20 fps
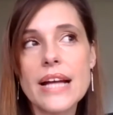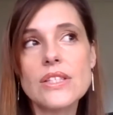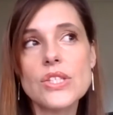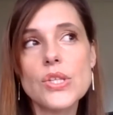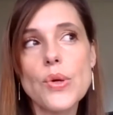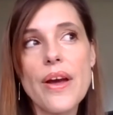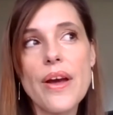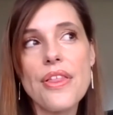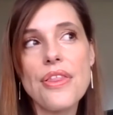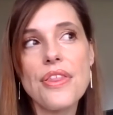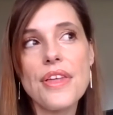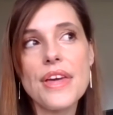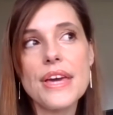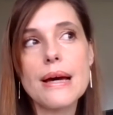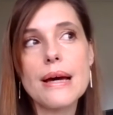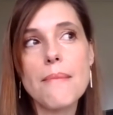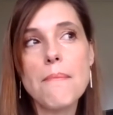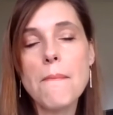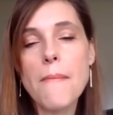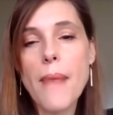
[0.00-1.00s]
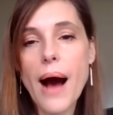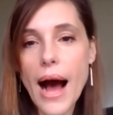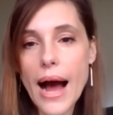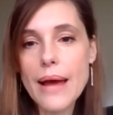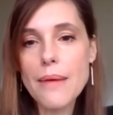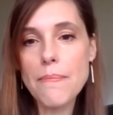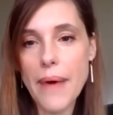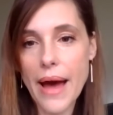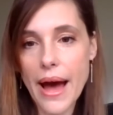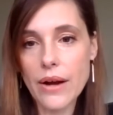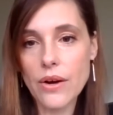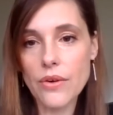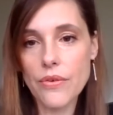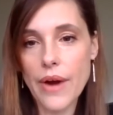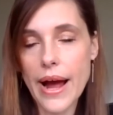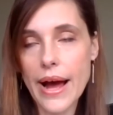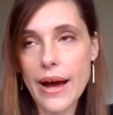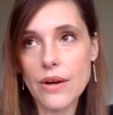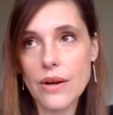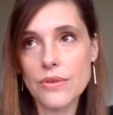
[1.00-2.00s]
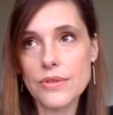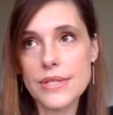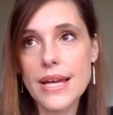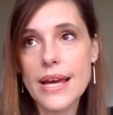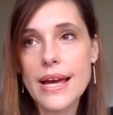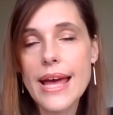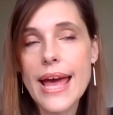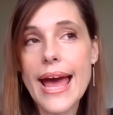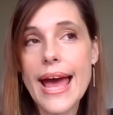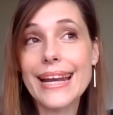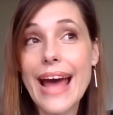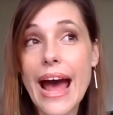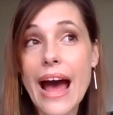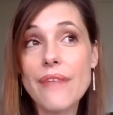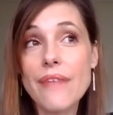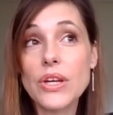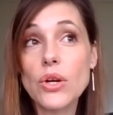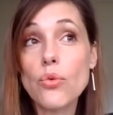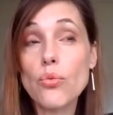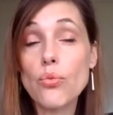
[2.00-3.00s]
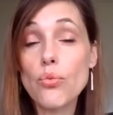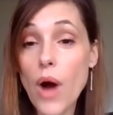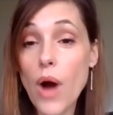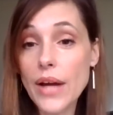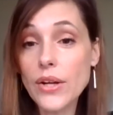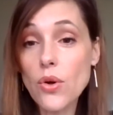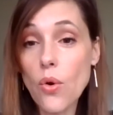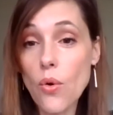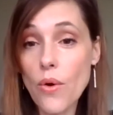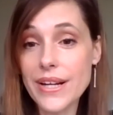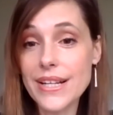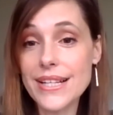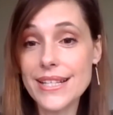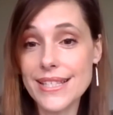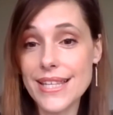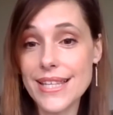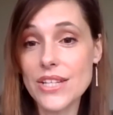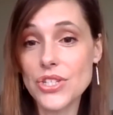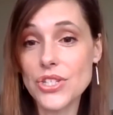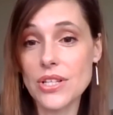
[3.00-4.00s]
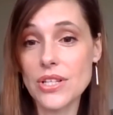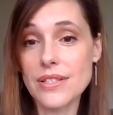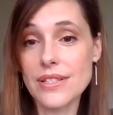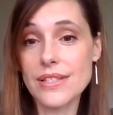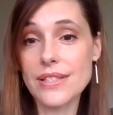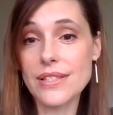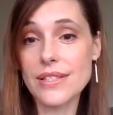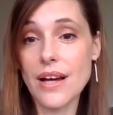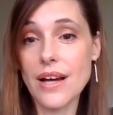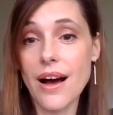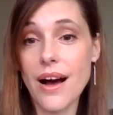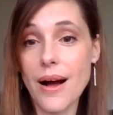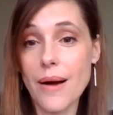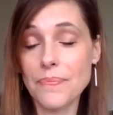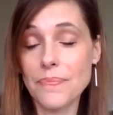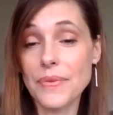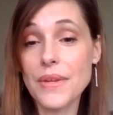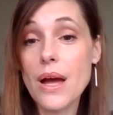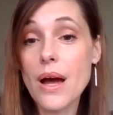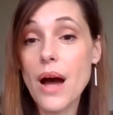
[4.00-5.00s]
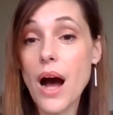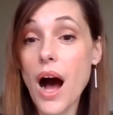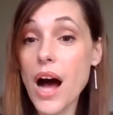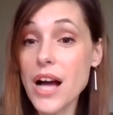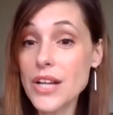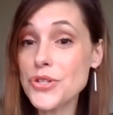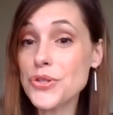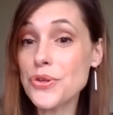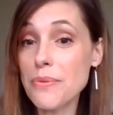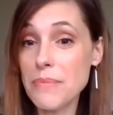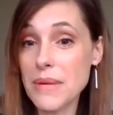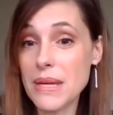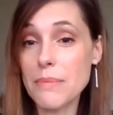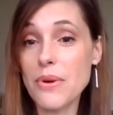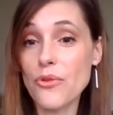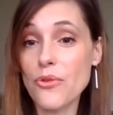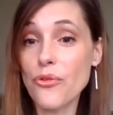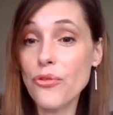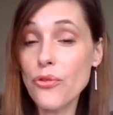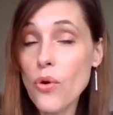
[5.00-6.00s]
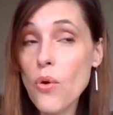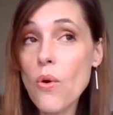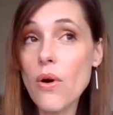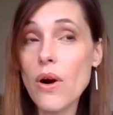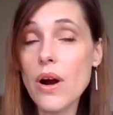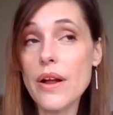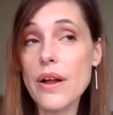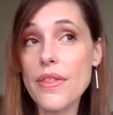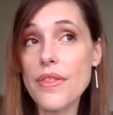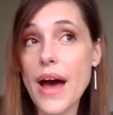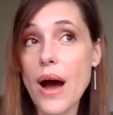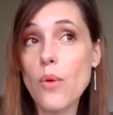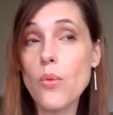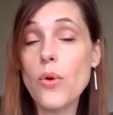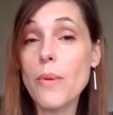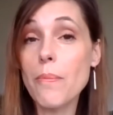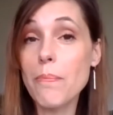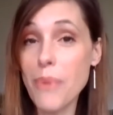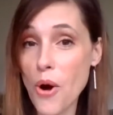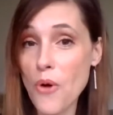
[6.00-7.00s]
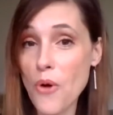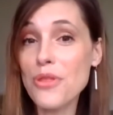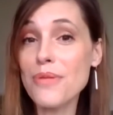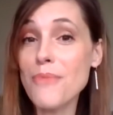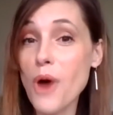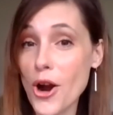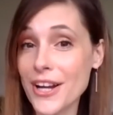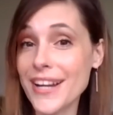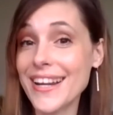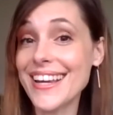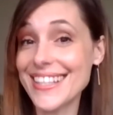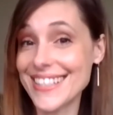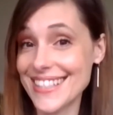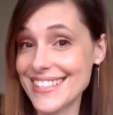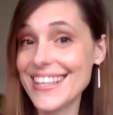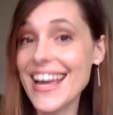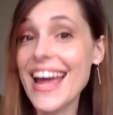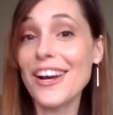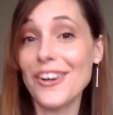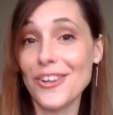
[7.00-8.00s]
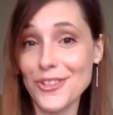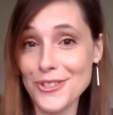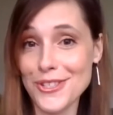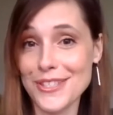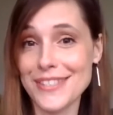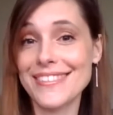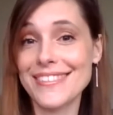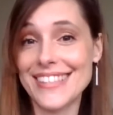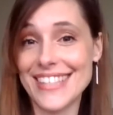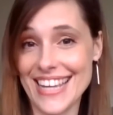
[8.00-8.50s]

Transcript: And so I think my background and having run organizations um, under me before that were both marketing and sales